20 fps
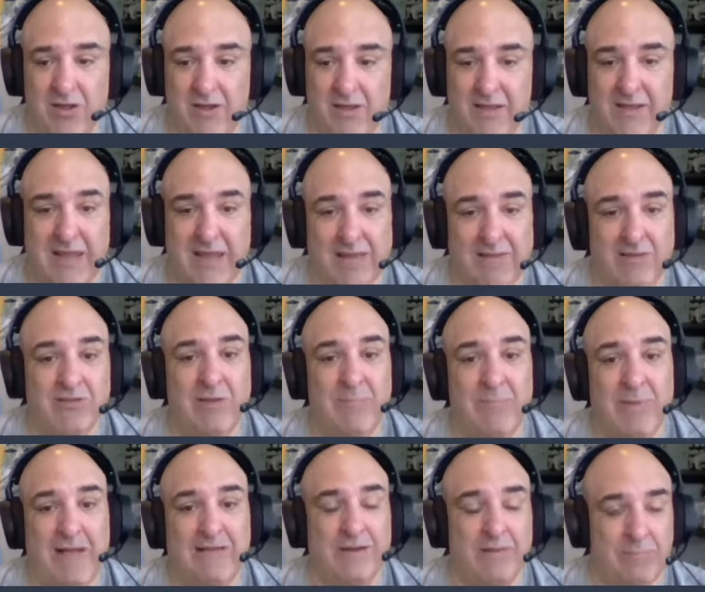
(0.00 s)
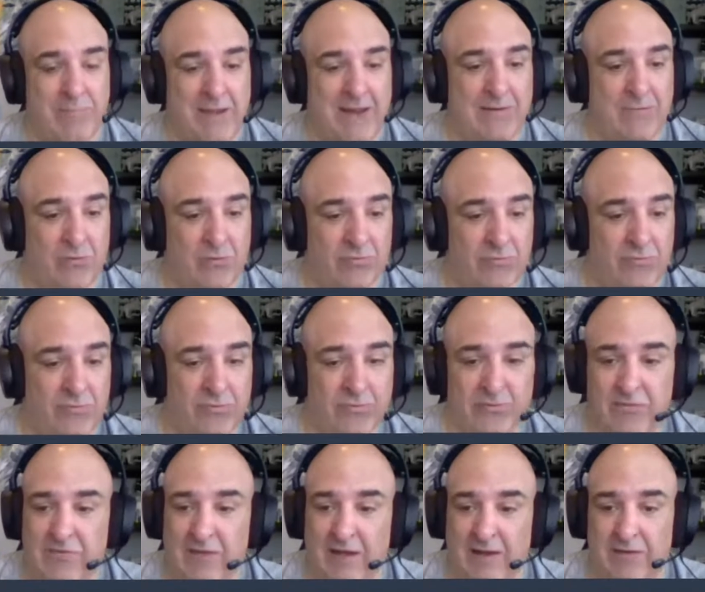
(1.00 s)
again, let's get back to the bankroll
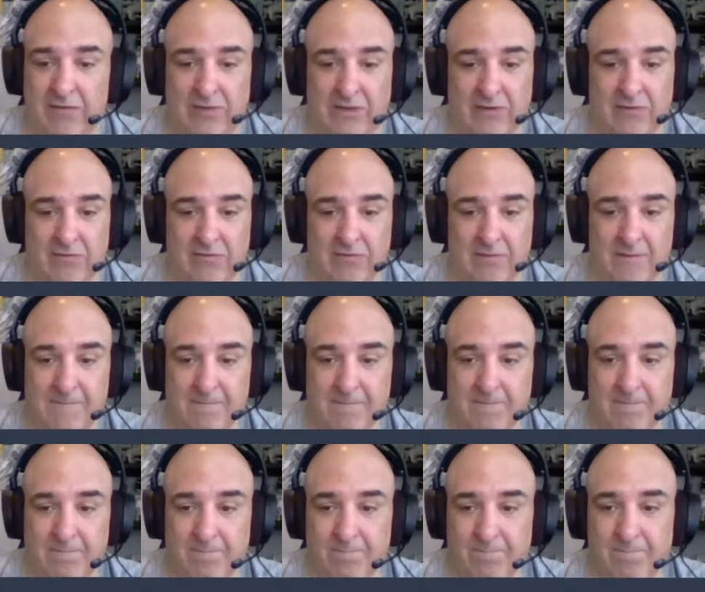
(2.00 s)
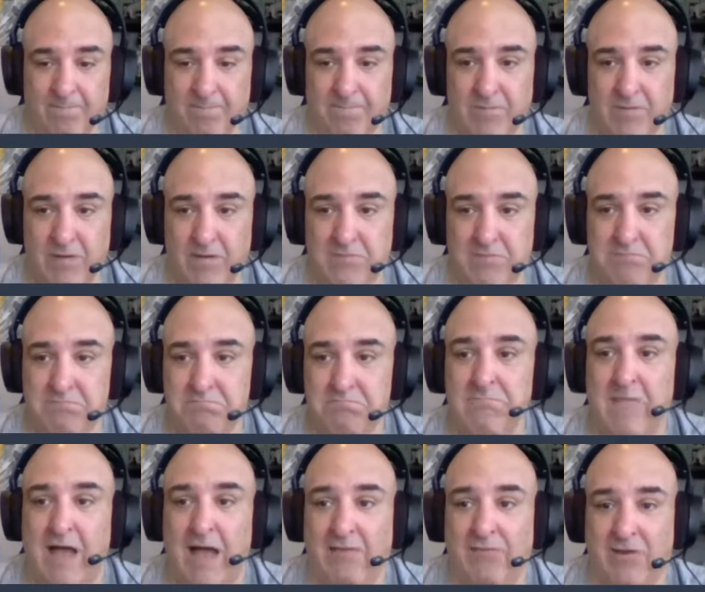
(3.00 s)
side of things.
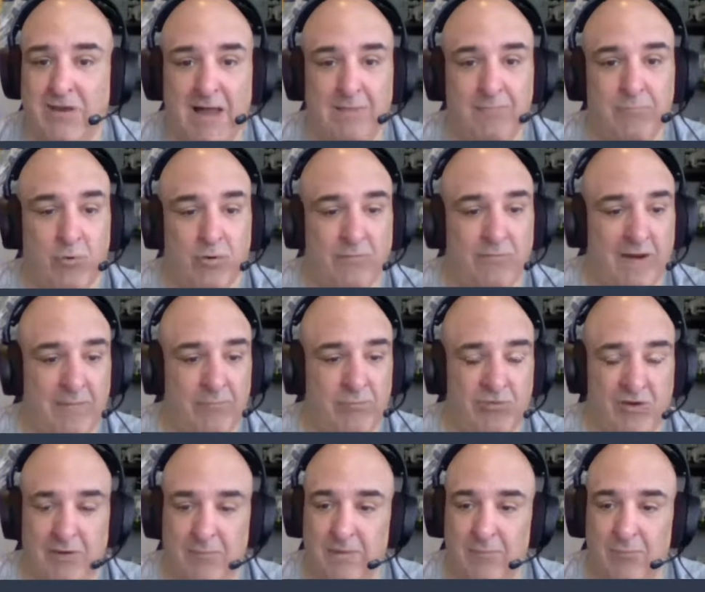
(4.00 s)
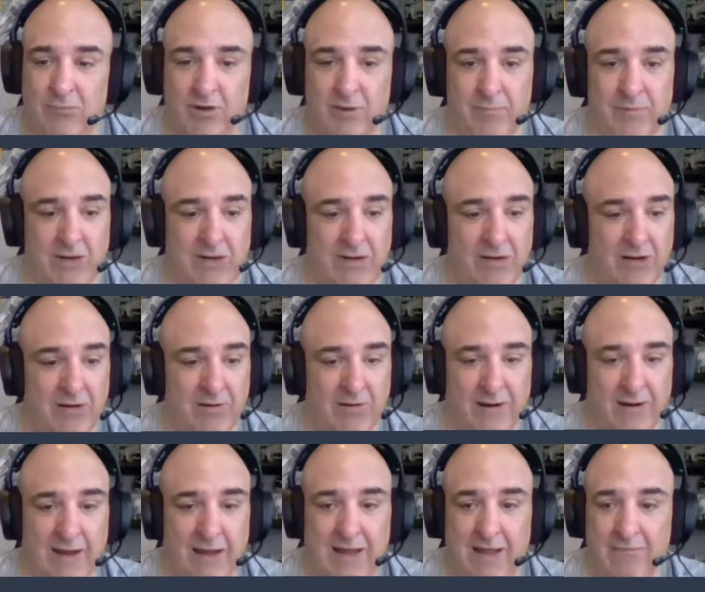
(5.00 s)
99.5% of people coming in here
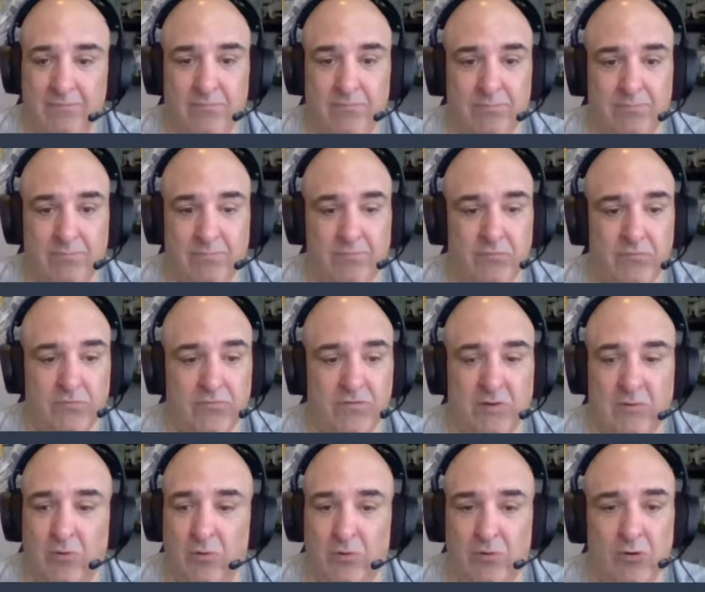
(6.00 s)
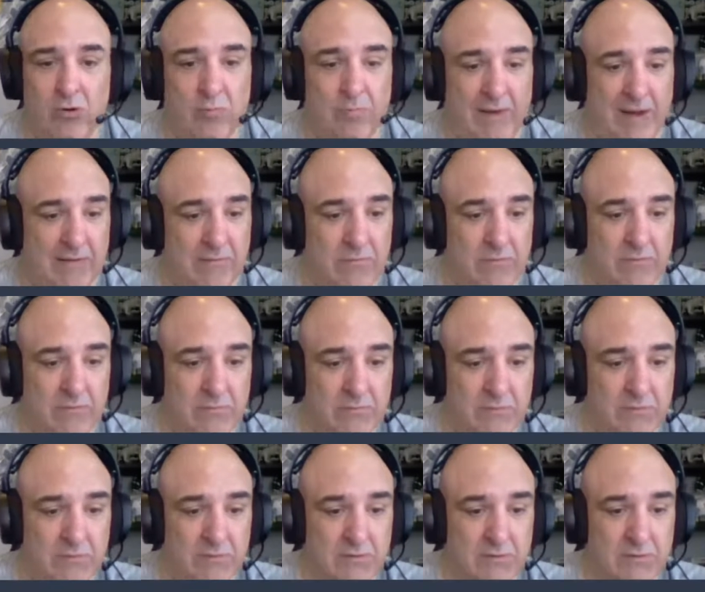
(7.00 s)
have zero or no bankroll.
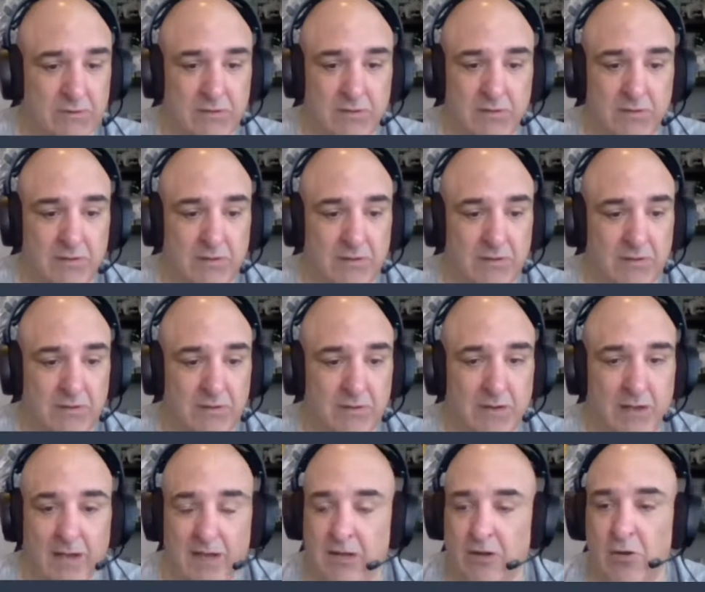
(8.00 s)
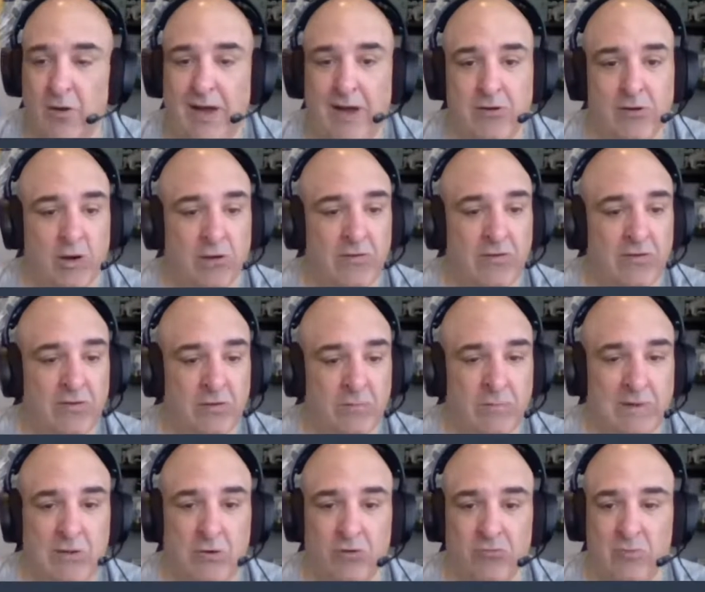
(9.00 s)
You know how I know this?
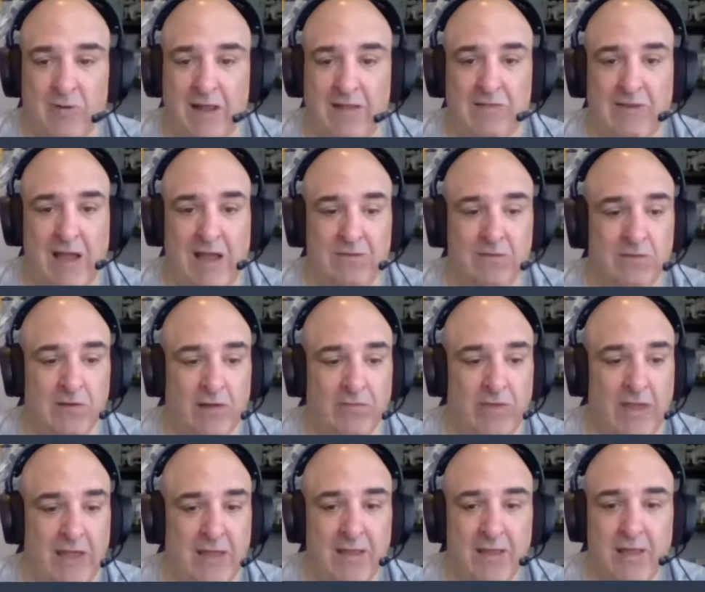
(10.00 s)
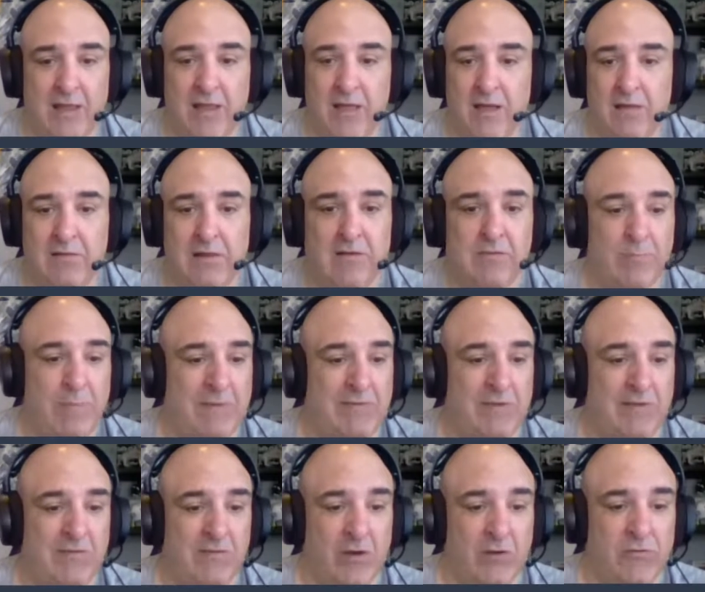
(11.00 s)
Because when I say on Sunday, let's bet
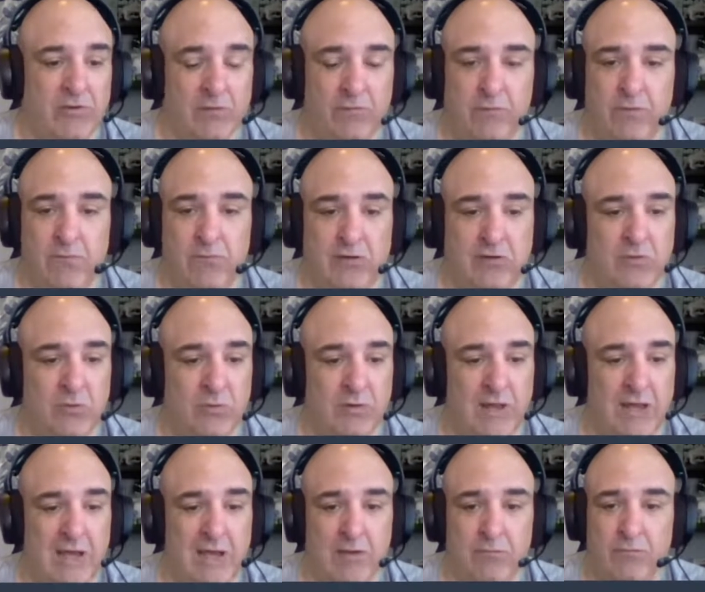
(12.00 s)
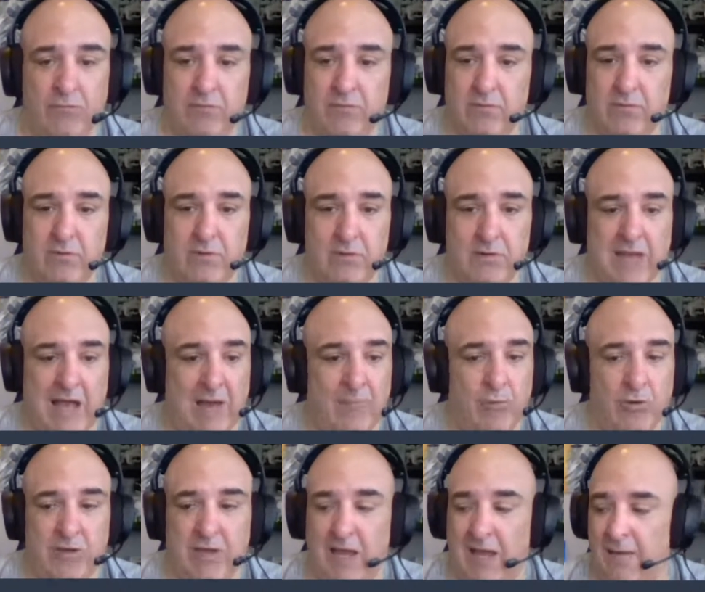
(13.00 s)
this under 52.5
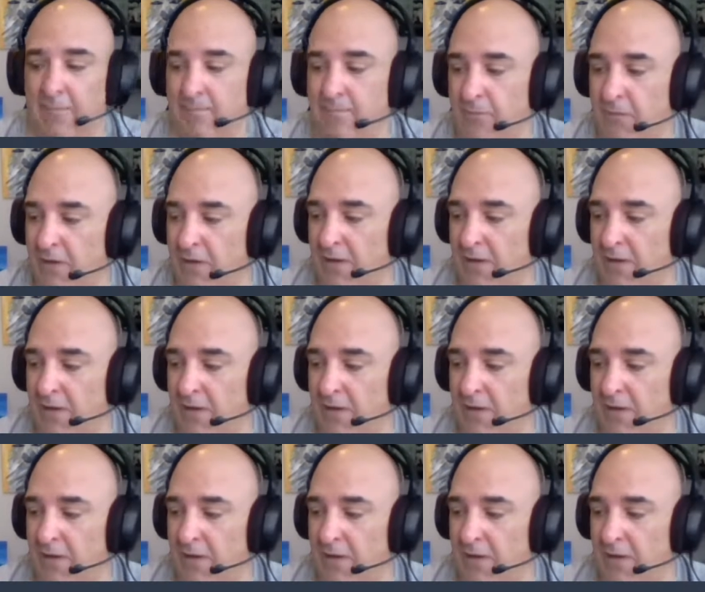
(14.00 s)
Cowboy game,